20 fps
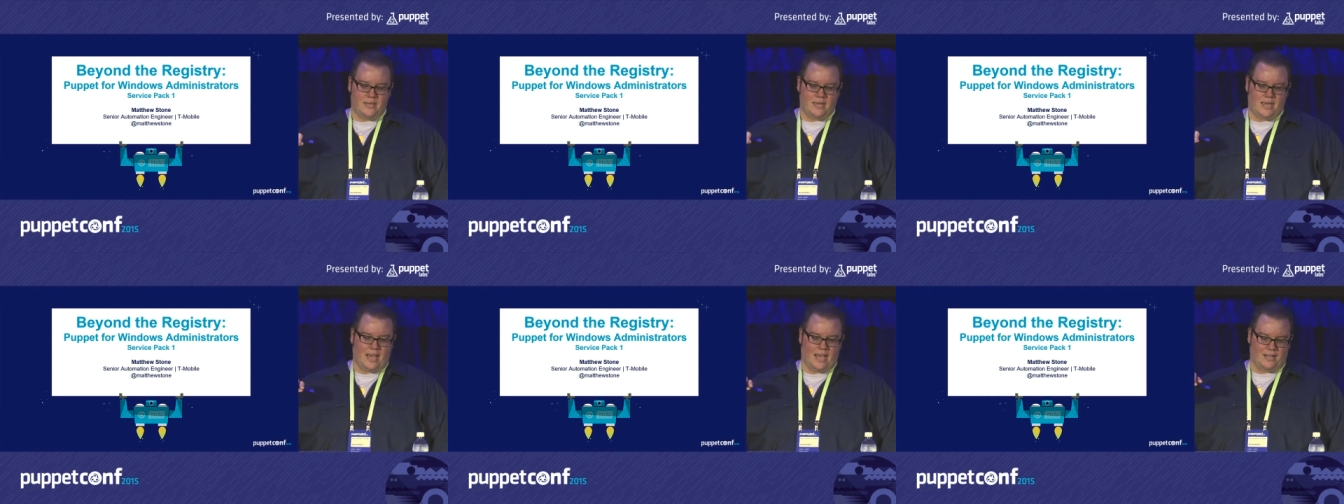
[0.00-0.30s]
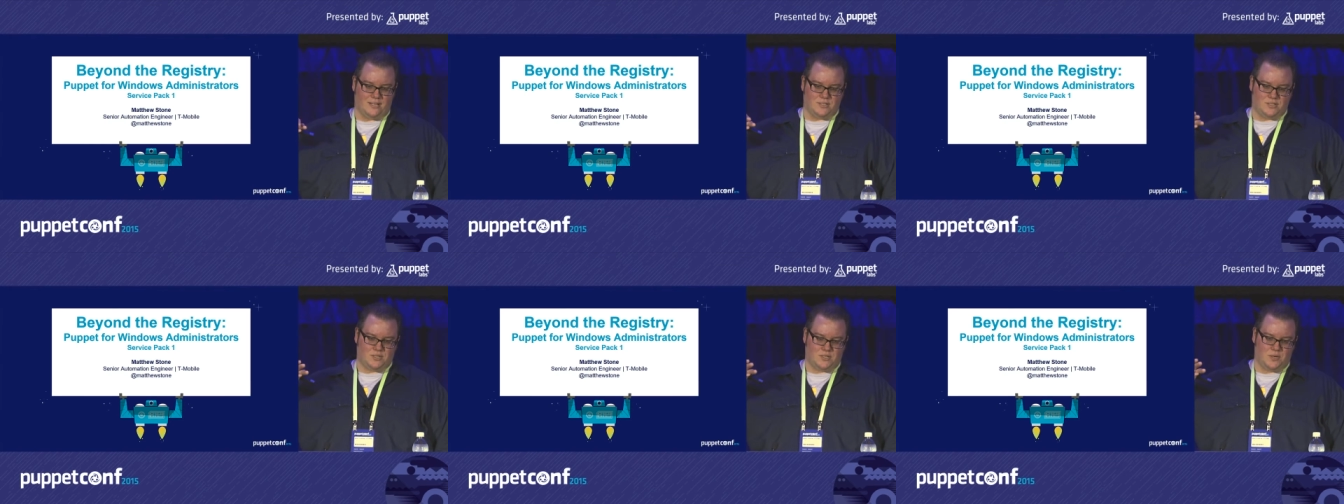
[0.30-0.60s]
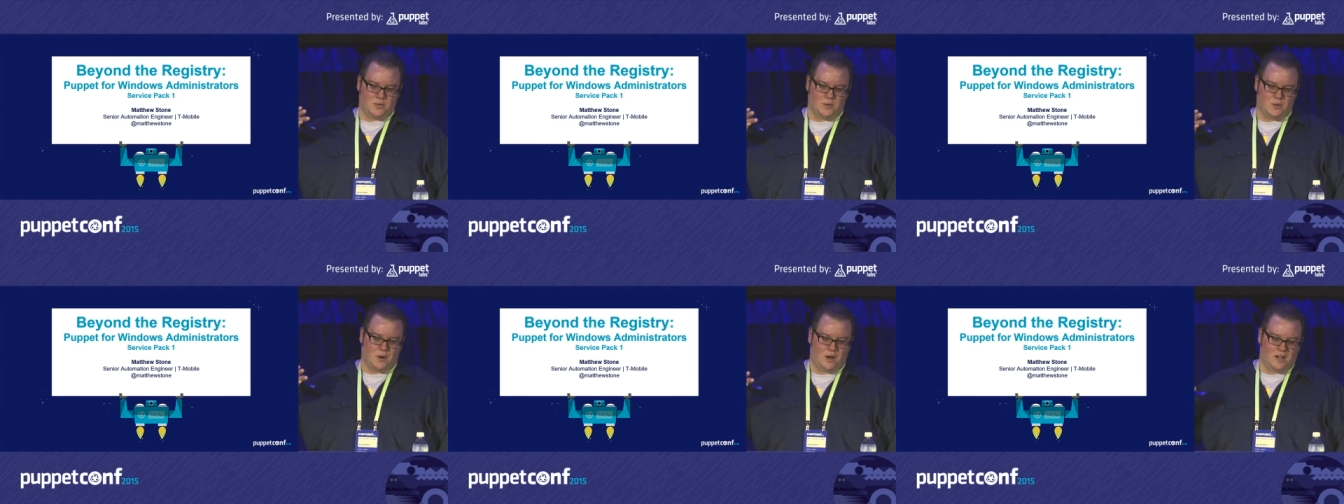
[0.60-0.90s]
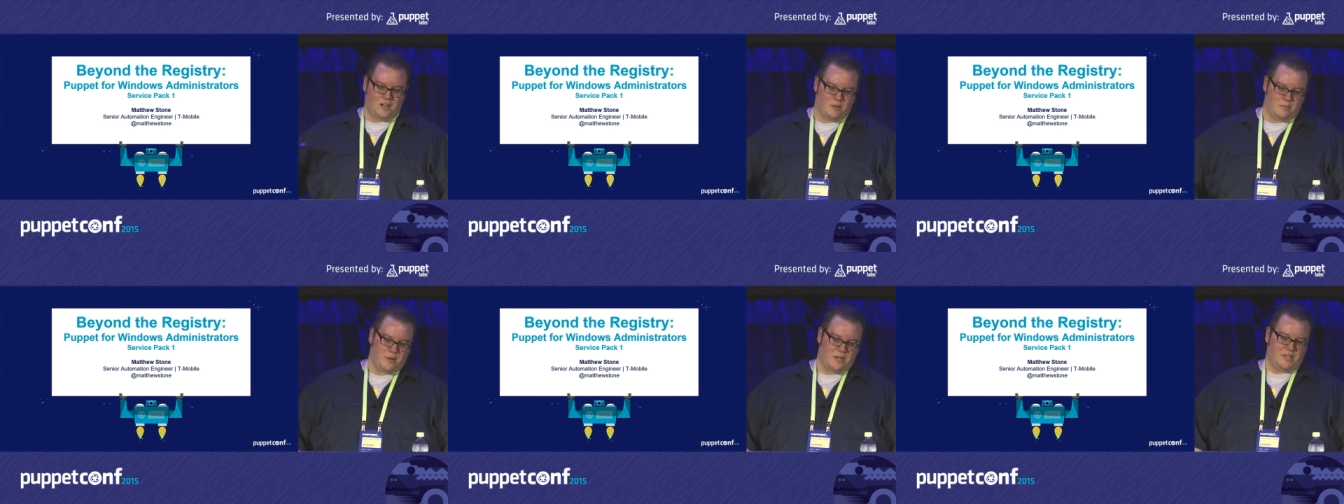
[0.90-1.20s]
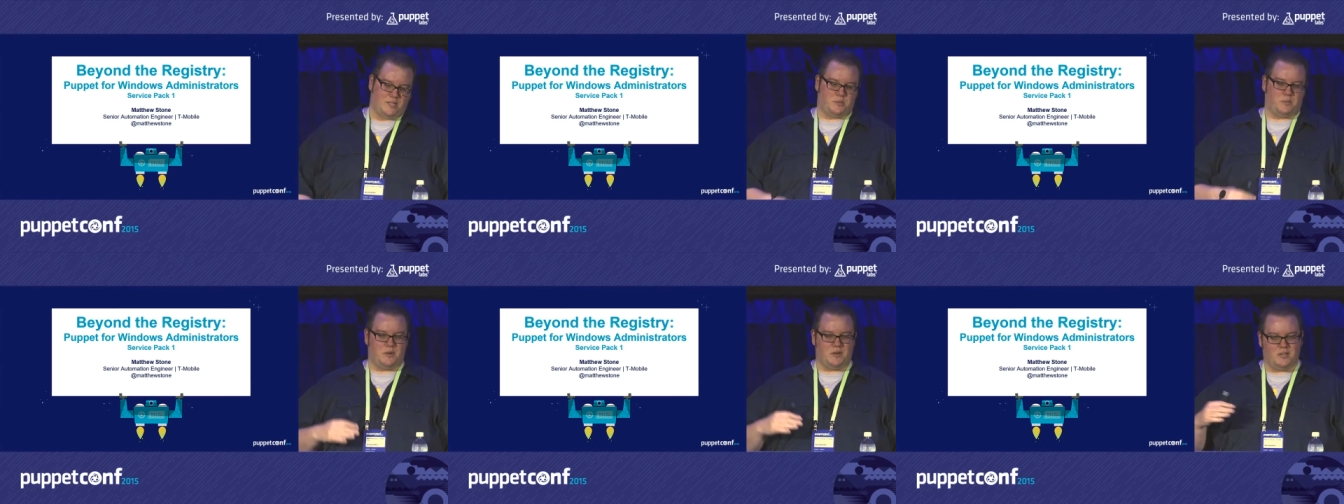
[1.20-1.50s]
and so all of my
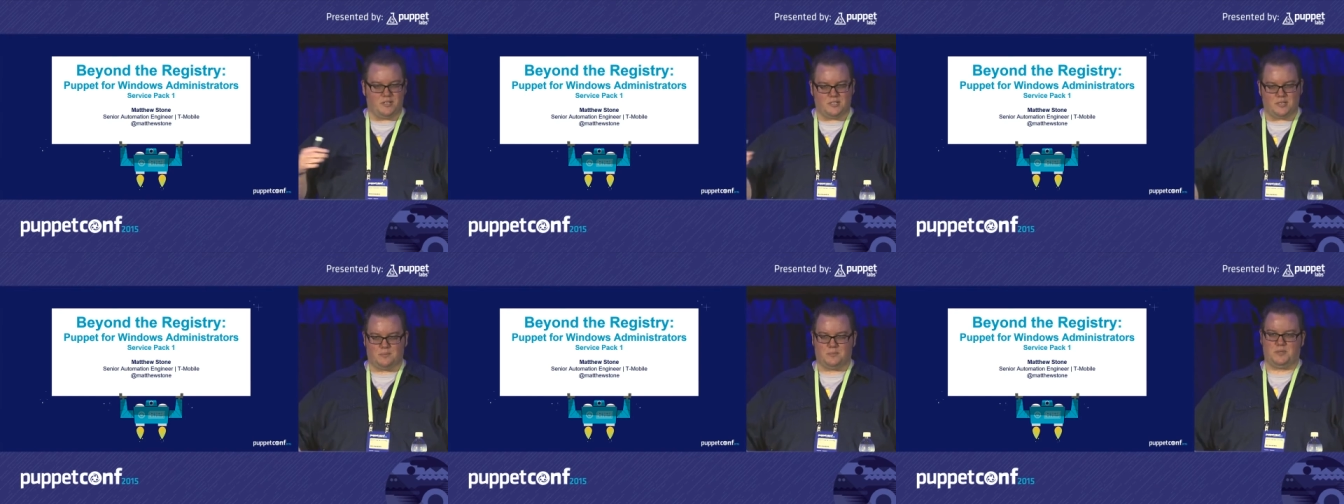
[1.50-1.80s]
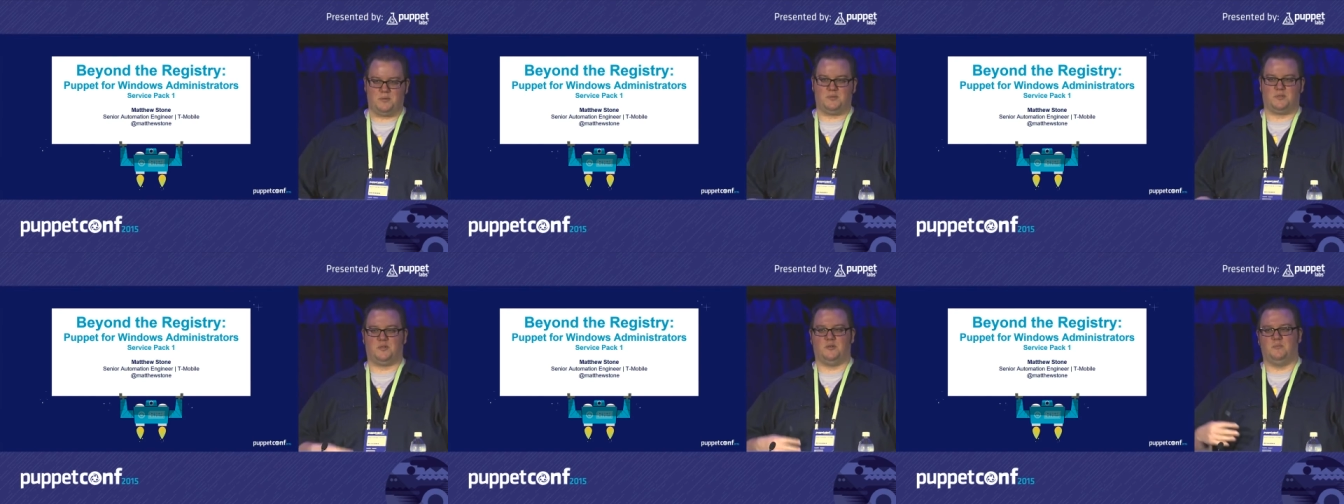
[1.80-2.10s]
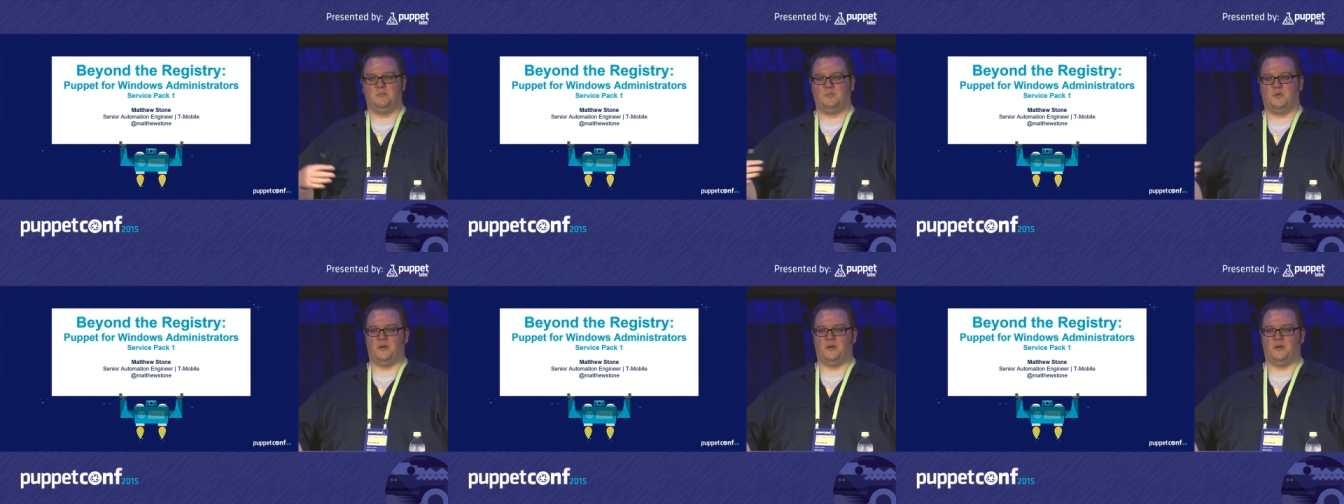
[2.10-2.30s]
experience up to a certain